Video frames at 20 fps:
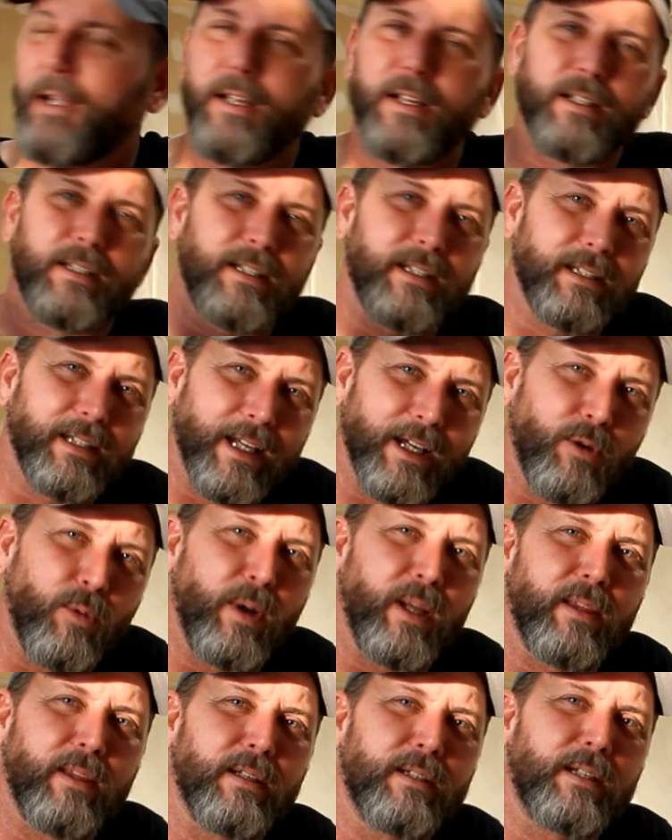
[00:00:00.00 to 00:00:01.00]
stick
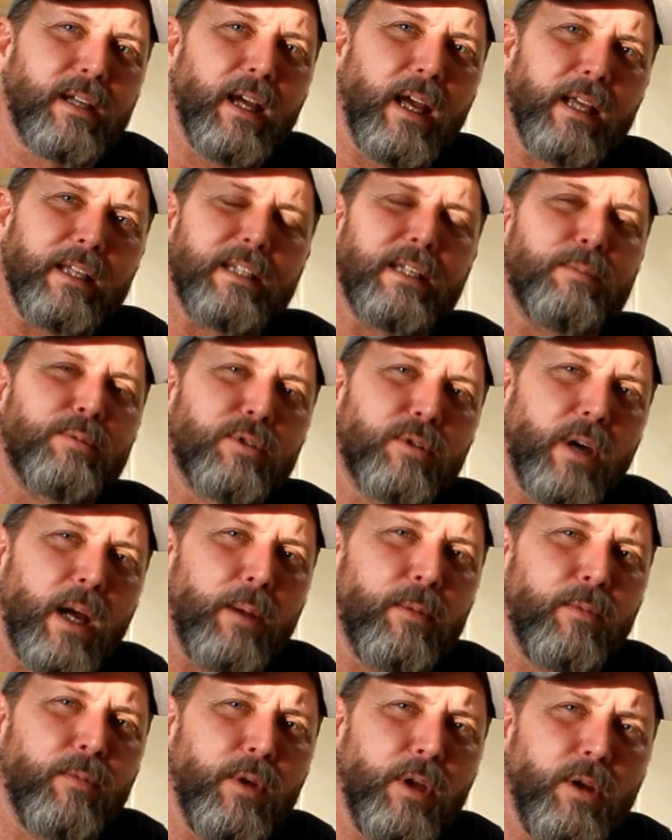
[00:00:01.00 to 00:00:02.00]
with us, guys.
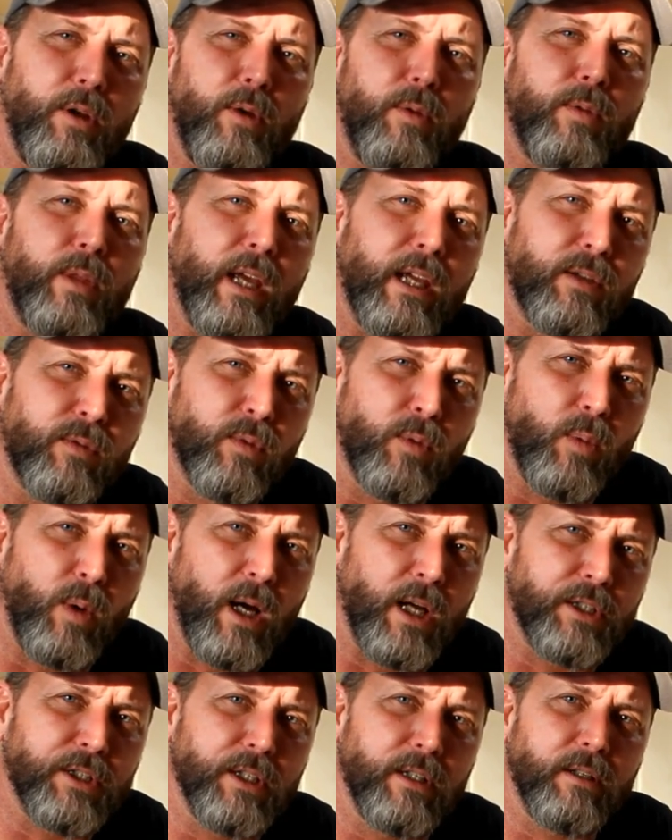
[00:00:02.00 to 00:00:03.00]
Subscribe if you're new. Thanks for
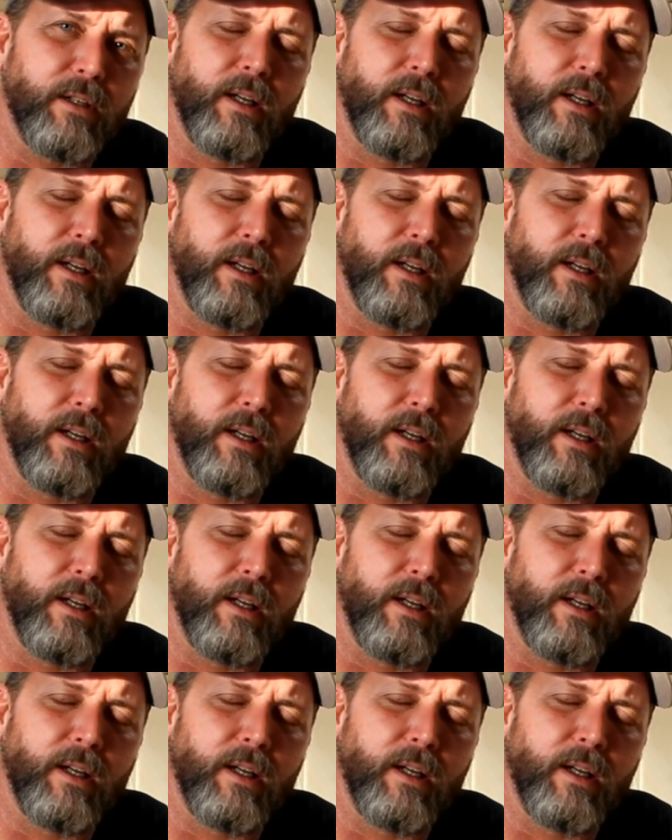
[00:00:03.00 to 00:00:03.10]
watching.